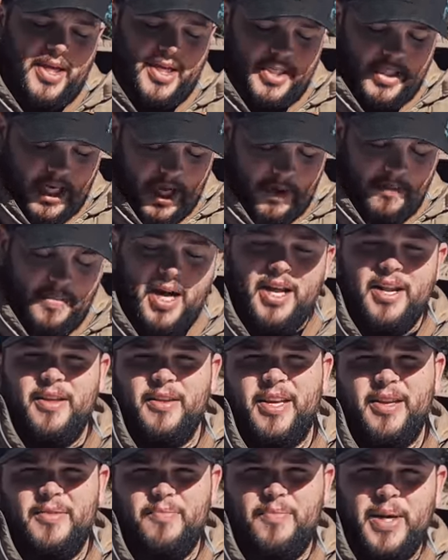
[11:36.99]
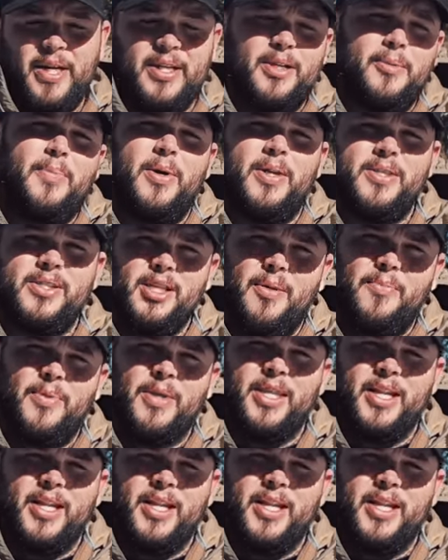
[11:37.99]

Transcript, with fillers: is they might have picked up on something